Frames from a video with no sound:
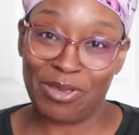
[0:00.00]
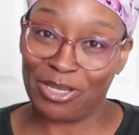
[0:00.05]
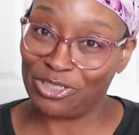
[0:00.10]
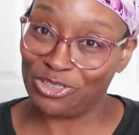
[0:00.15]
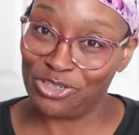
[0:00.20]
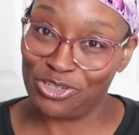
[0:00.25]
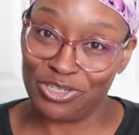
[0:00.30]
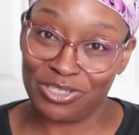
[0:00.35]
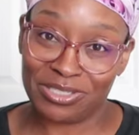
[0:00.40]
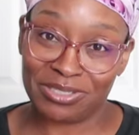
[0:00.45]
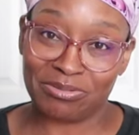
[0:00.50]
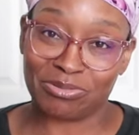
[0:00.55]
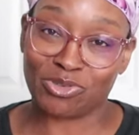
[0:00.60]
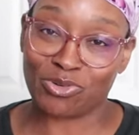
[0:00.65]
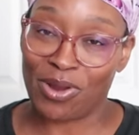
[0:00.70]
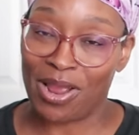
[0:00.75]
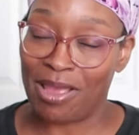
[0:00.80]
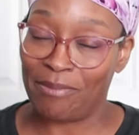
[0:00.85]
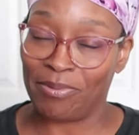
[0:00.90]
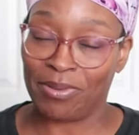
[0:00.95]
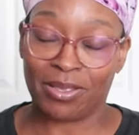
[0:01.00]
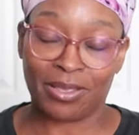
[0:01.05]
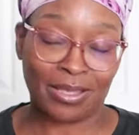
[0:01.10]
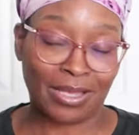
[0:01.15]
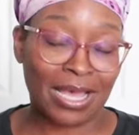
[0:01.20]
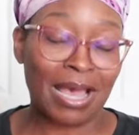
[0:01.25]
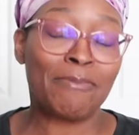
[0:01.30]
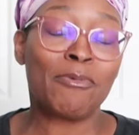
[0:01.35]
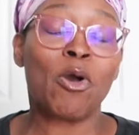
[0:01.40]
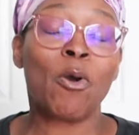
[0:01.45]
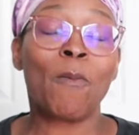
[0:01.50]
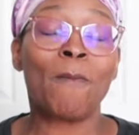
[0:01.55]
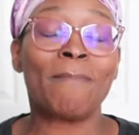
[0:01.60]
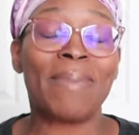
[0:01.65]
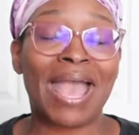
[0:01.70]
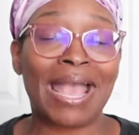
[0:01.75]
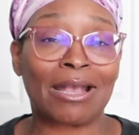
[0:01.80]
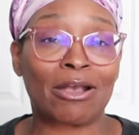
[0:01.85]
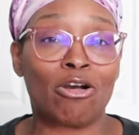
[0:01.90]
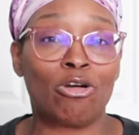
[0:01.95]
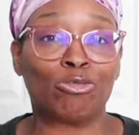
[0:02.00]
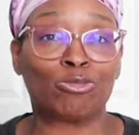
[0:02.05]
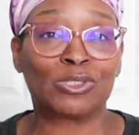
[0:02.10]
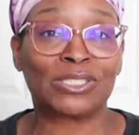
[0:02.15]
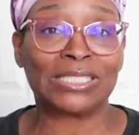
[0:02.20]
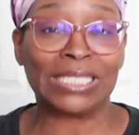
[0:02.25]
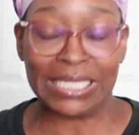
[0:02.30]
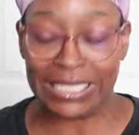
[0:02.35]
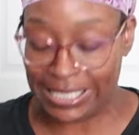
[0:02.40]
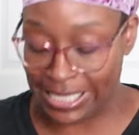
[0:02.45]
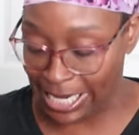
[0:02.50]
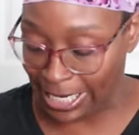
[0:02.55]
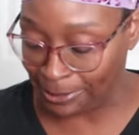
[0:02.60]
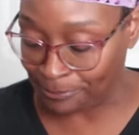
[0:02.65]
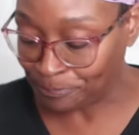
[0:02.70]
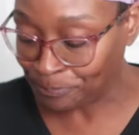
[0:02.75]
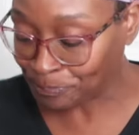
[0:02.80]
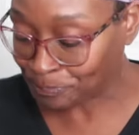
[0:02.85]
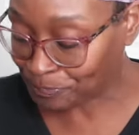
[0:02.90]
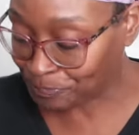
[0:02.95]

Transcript: make sure you're subscribing. Come on back on Sunday.